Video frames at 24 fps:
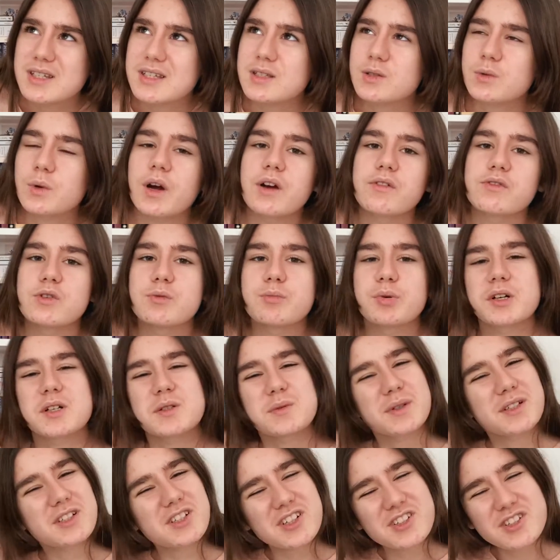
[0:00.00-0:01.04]
There's quite a few books
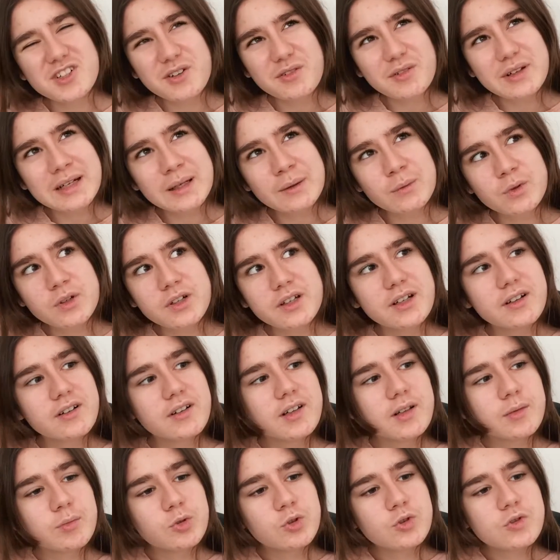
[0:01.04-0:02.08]
which I don't really want here
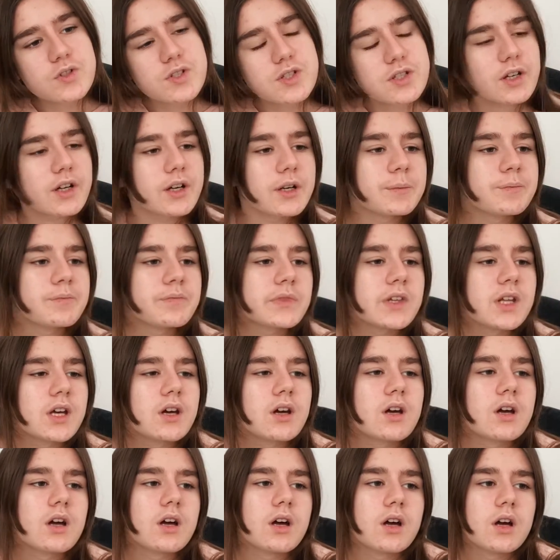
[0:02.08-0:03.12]
anymore, so
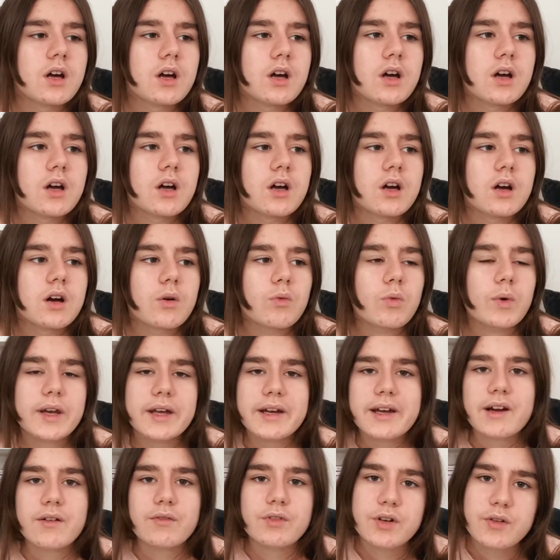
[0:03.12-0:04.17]
when I
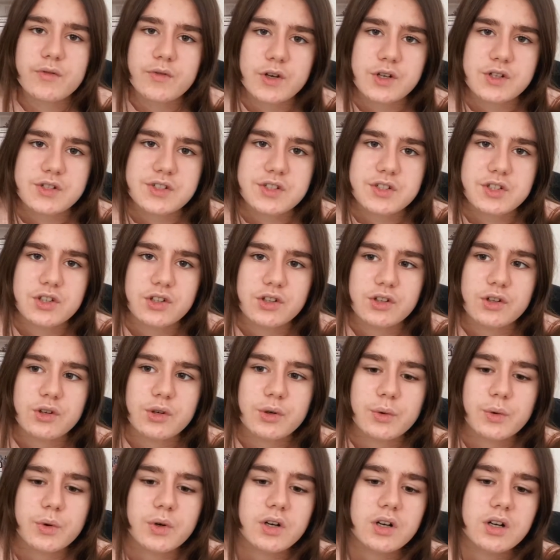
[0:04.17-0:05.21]
get rid of those
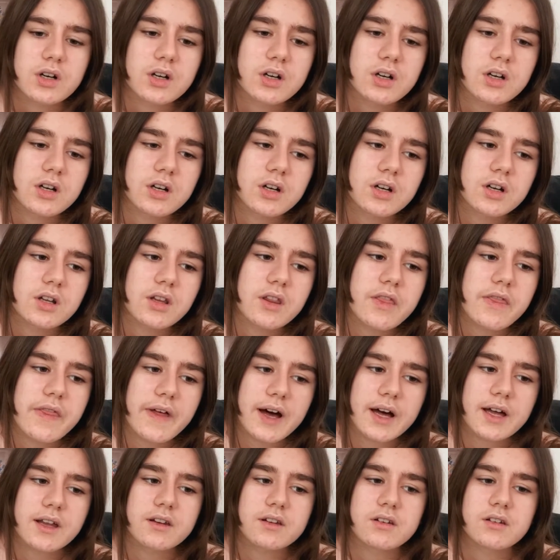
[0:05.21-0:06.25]
two,
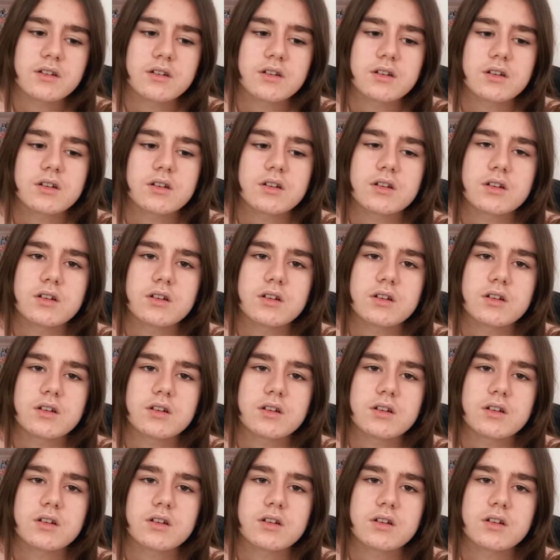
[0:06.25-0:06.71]
then